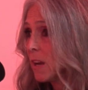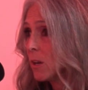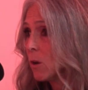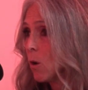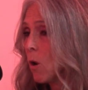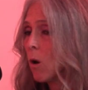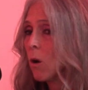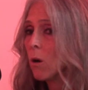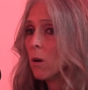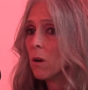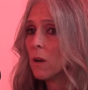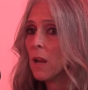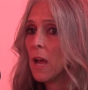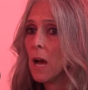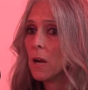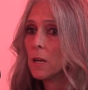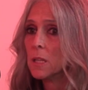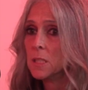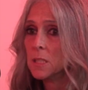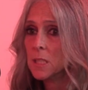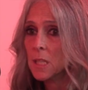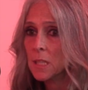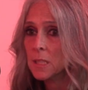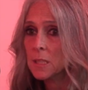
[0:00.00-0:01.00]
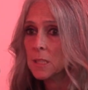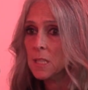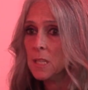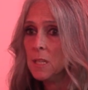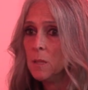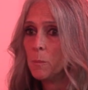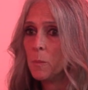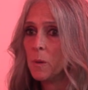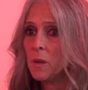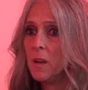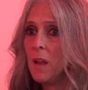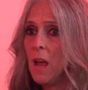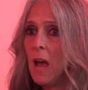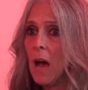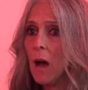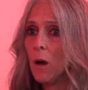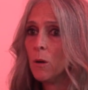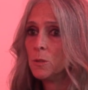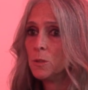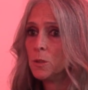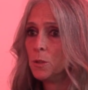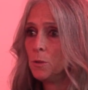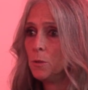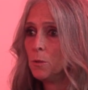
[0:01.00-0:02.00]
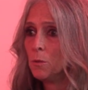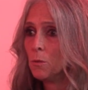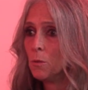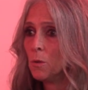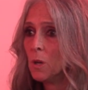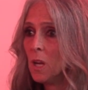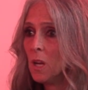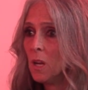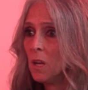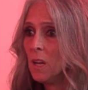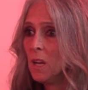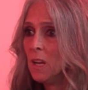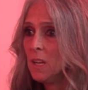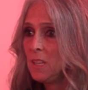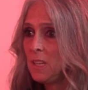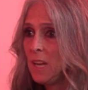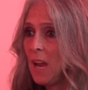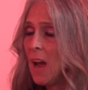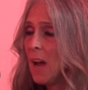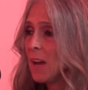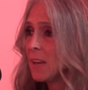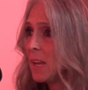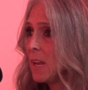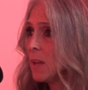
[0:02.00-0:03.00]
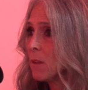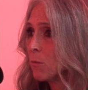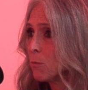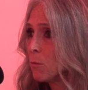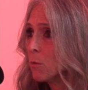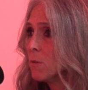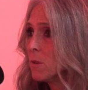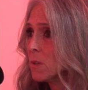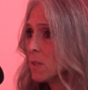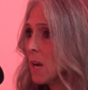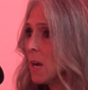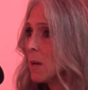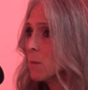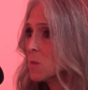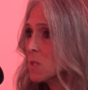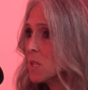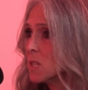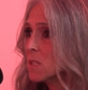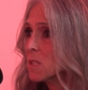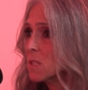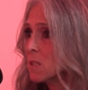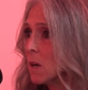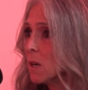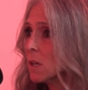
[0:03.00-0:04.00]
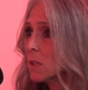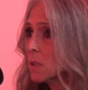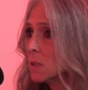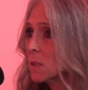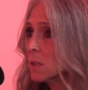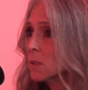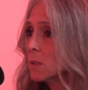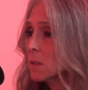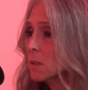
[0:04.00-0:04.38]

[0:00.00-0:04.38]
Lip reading: hard, how to dig deep, and how to, get through the times that suck.